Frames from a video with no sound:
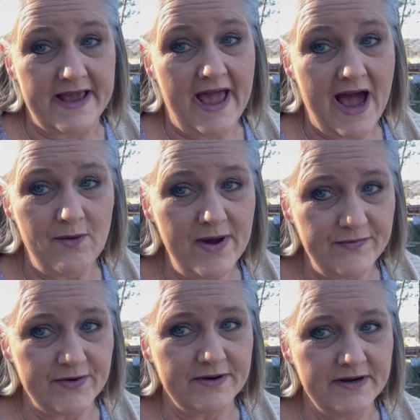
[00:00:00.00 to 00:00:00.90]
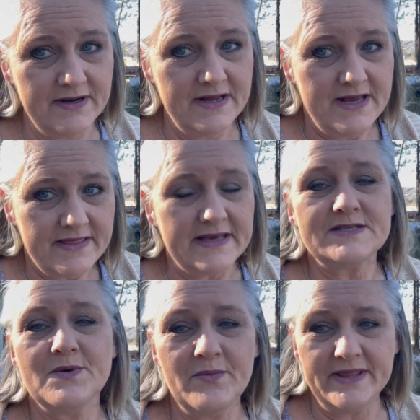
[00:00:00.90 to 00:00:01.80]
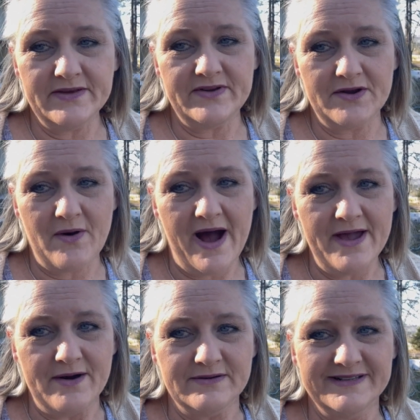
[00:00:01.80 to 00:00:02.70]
However, that's when we lived in Ohio.